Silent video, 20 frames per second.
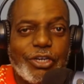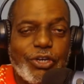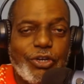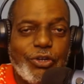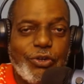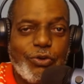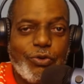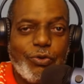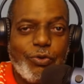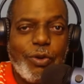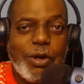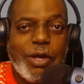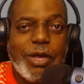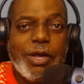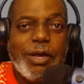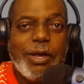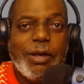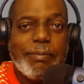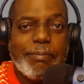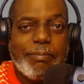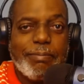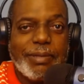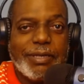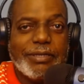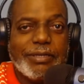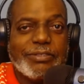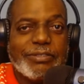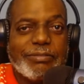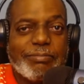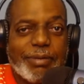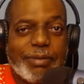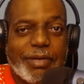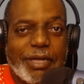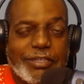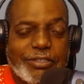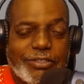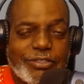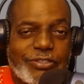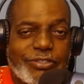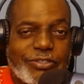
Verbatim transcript: New Biz Buzz.